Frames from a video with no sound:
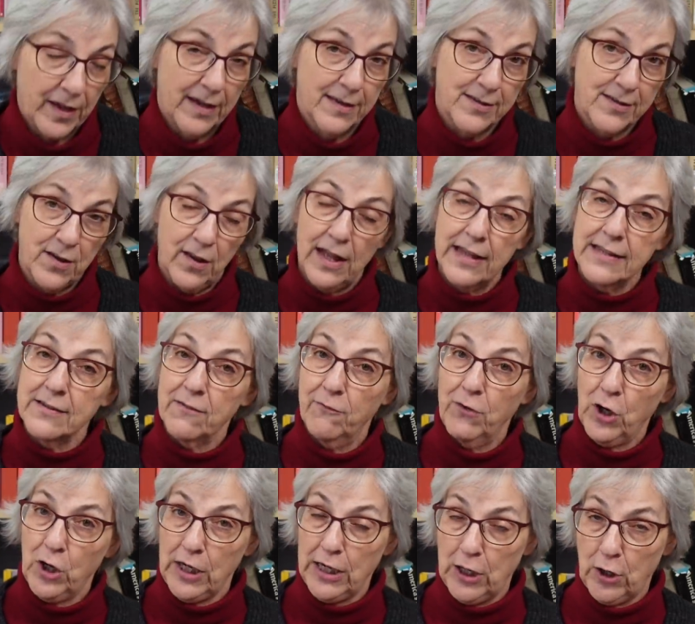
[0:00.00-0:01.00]
So that's a
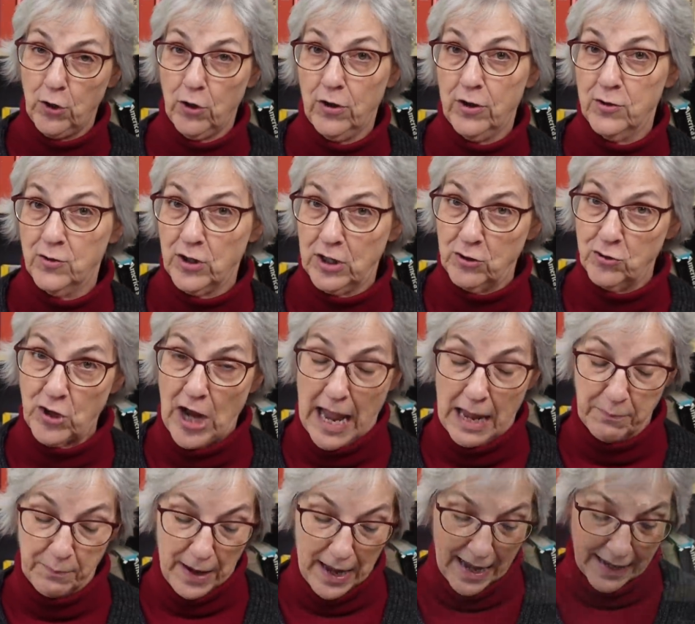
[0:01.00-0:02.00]
very encouraging
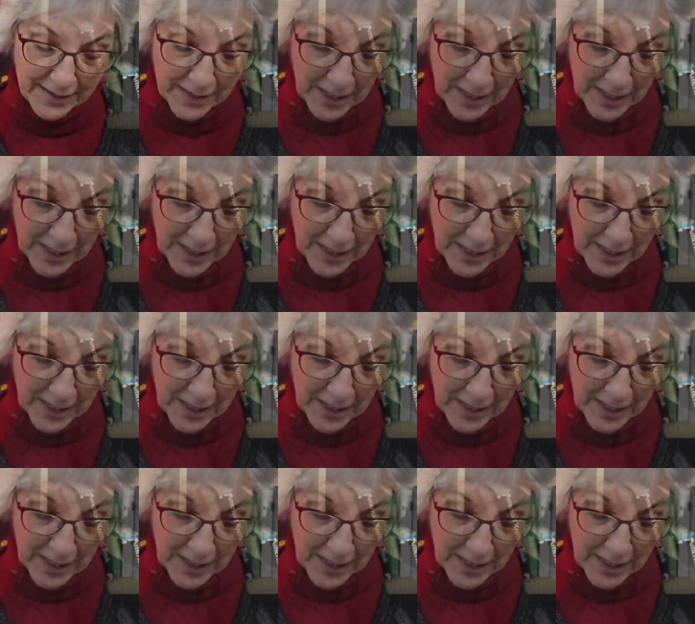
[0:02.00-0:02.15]
chatbot.